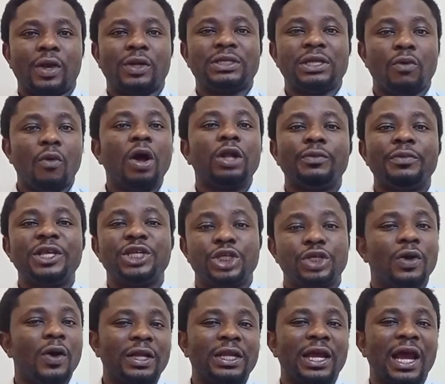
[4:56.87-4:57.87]
Because they want to be
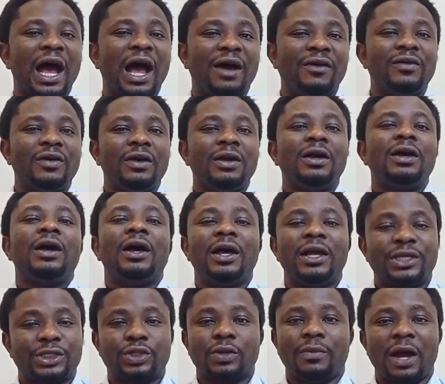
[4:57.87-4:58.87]
sure they have
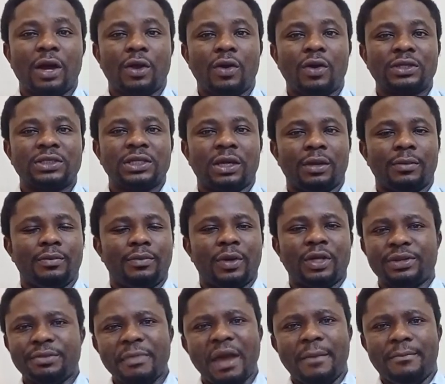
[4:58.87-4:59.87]
a stomach ulcer.
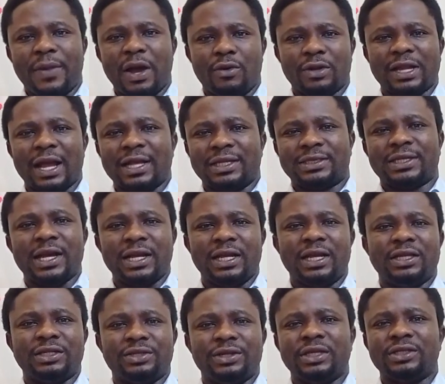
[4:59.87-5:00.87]
But remember what I said
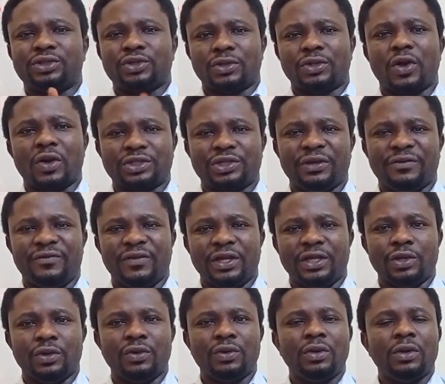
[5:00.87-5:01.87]
in the introductory
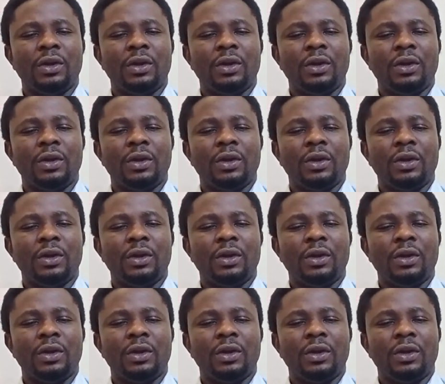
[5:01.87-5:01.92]
video.